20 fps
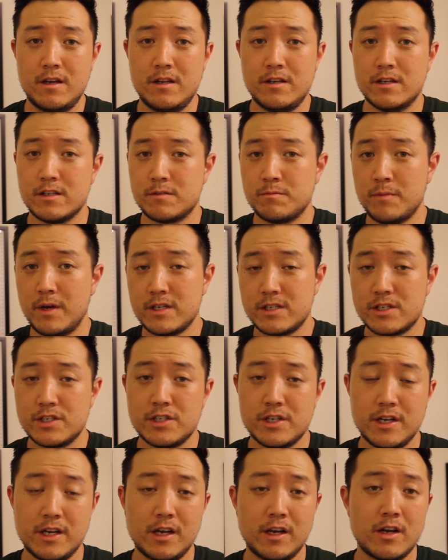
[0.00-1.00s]
just
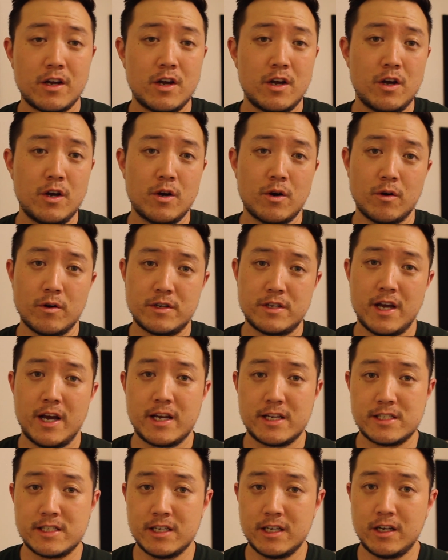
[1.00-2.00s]
messaging or
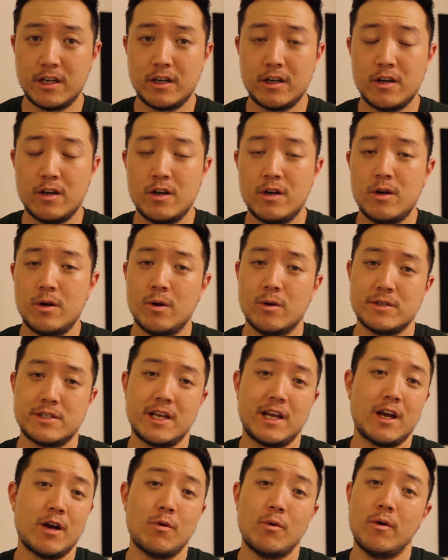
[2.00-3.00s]
texting or
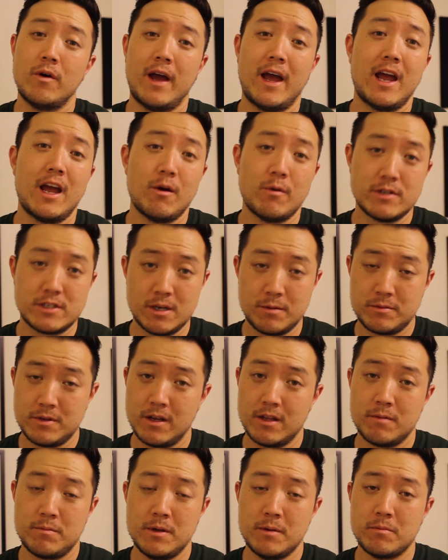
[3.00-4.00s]
saying hey, what's up to
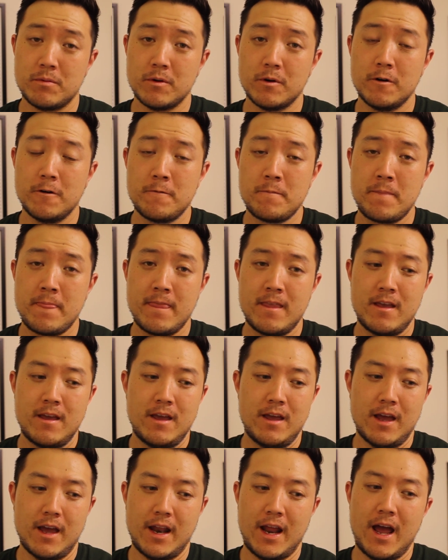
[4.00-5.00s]
other people,
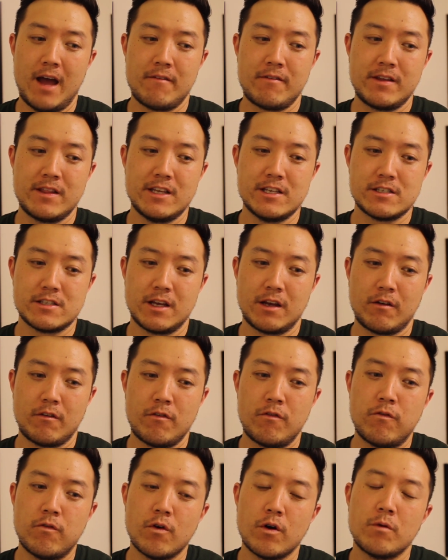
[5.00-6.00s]
and having these like
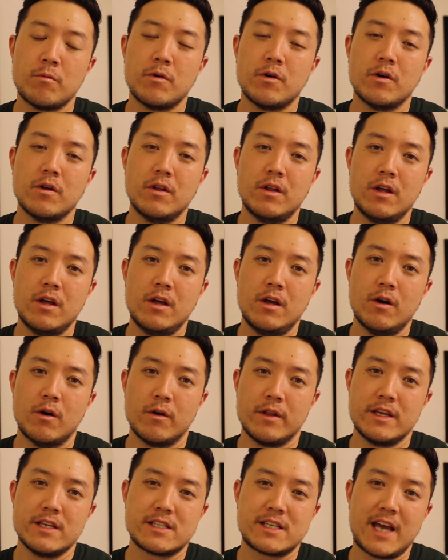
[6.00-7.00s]
formal
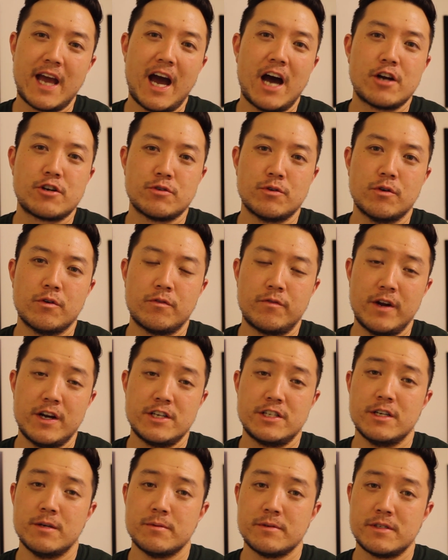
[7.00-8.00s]
or these casual
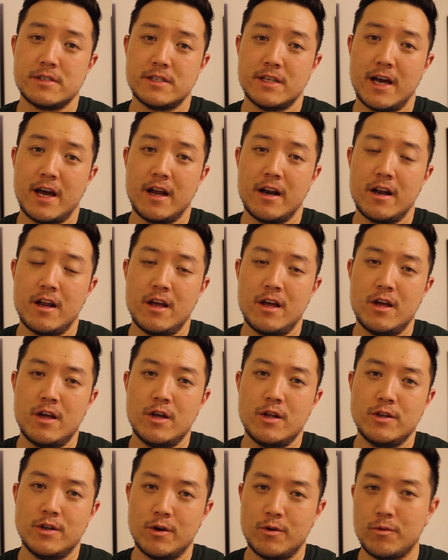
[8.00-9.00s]
friendships that
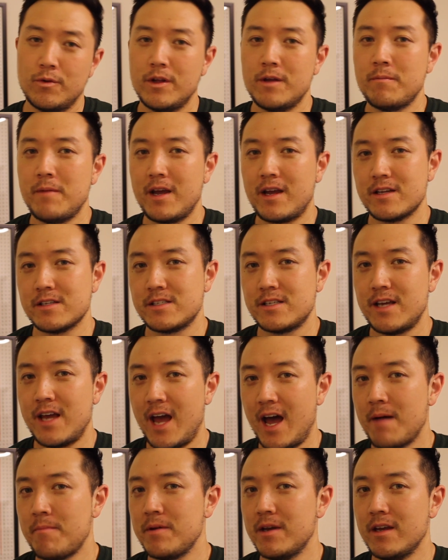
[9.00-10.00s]
don't really make us
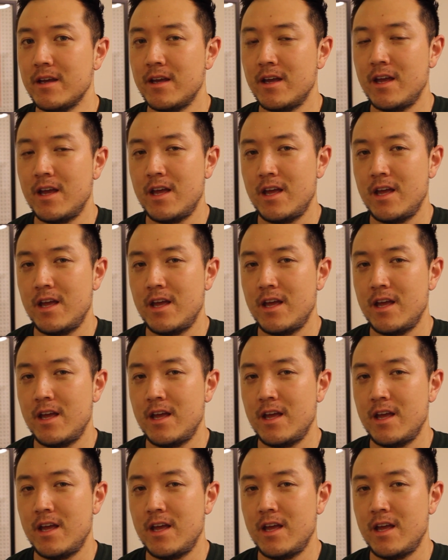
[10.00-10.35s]
happy.